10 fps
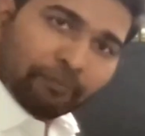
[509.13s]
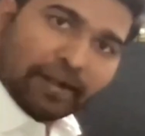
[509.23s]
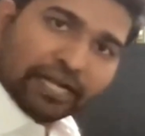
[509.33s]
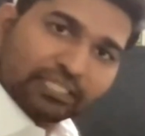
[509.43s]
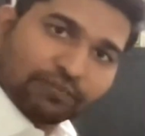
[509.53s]

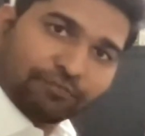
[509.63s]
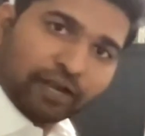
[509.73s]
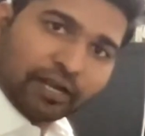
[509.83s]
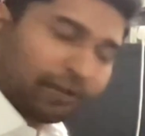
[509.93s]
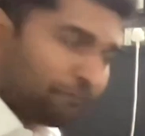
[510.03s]
manage the
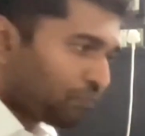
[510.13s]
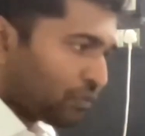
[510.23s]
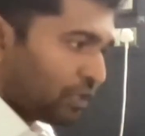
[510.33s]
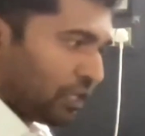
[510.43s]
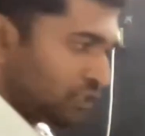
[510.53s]
fund,
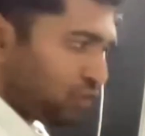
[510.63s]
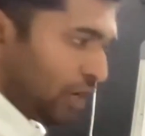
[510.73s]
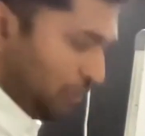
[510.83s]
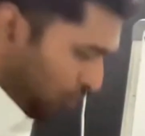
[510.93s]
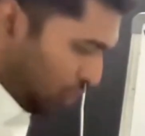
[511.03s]
he is
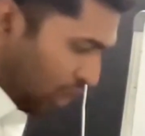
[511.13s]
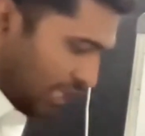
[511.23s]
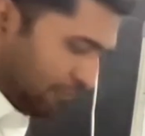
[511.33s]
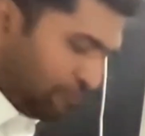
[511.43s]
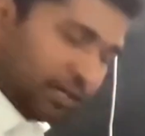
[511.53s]
going to put all the
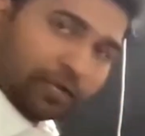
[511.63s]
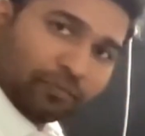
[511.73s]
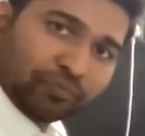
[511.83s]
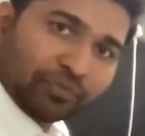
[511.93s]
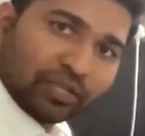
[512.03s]
effort.
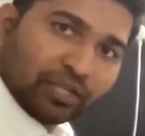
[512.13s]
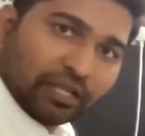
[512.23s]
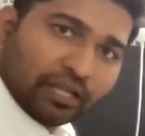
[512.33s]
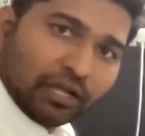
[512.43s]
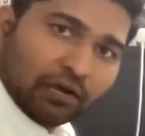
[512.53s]

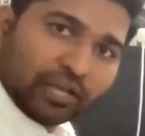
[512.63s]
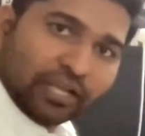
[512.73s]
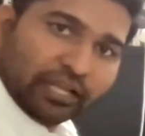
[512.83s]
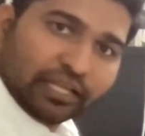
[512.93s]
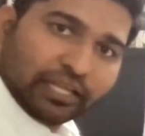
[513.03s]

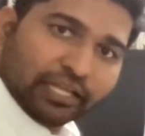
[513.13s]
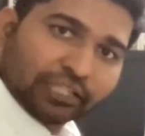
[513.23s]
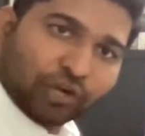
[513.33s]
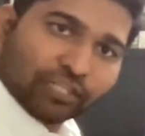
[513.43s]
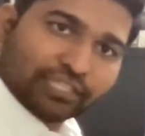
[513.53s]
Okay, he is
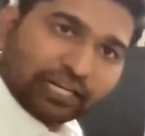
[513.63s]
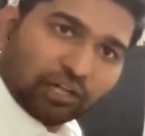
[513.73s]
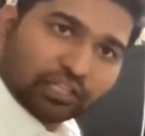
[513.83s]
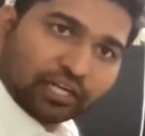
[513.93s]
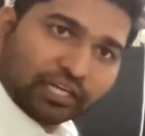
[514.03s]
going to select
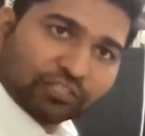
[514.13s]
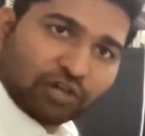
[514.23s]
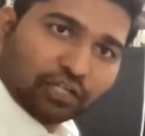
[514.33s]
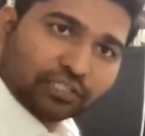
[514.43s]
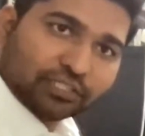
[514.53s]
all the 30
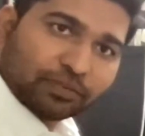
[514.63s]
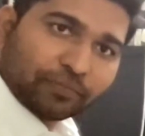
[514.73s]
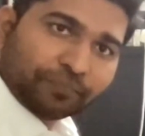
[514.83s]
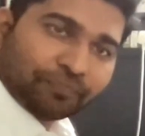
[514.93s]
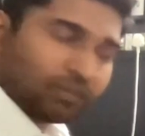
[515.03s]
stocks.
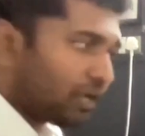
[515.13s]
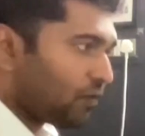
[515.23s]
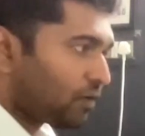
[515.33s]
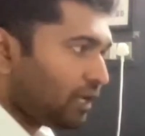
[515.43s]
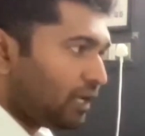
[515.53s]

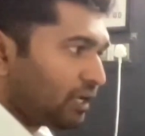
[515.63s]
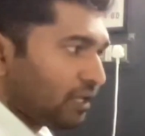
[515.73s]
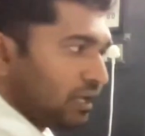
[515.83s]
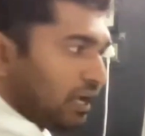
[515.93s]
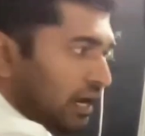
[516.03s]
Okay,
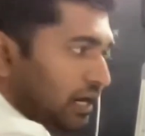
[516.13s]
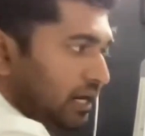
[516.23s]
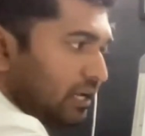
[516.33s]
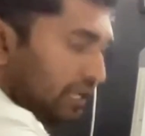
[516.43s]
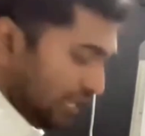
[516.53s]

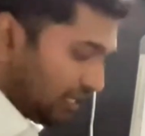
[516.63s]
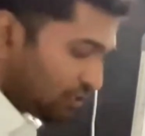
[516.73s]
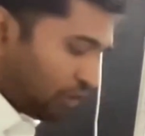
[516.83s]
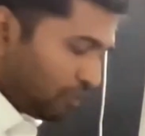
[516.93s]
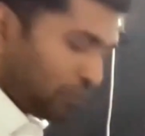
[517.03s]
and he is
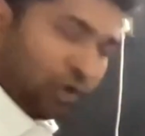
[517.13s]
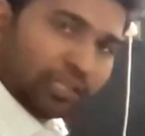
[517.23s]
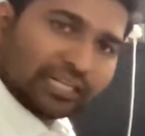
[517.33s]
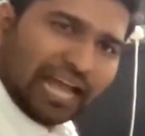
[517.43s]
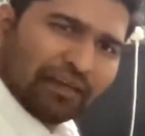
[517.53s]
going to put all
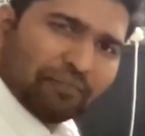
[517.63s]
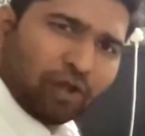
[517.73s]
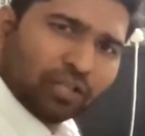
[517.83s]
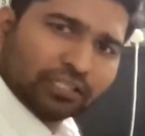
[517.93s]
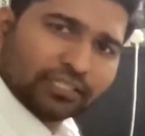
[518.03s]
the time,
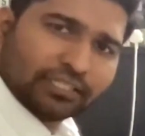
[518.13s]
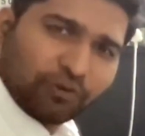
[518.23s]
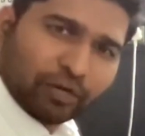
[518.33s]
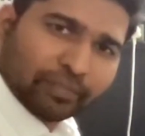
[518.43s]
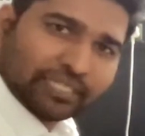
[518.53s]
all these things is
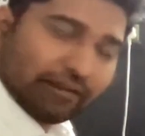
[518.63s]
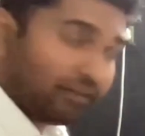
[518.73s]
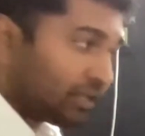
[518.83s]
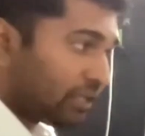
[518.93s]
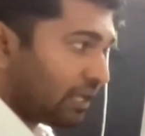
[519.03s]
going to be saved.
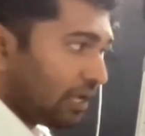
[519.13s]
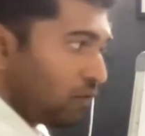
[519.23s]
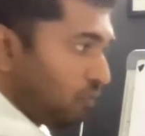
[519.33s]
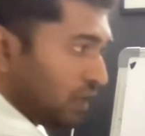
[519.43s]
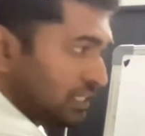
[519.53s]

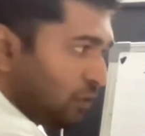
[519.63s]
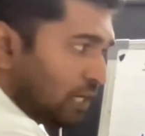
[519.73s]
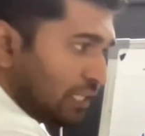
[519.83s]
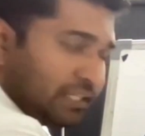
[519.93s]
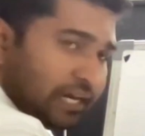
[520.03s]
What is the
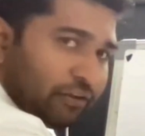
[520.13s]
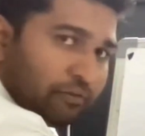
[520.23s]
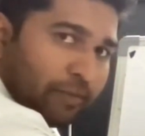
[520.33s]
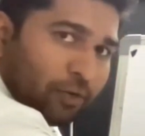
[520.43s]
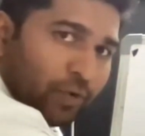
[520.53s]
only thing that you
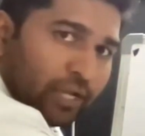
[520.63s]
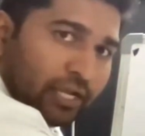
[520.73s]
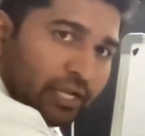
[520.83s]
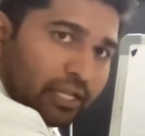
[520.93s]
will be doing?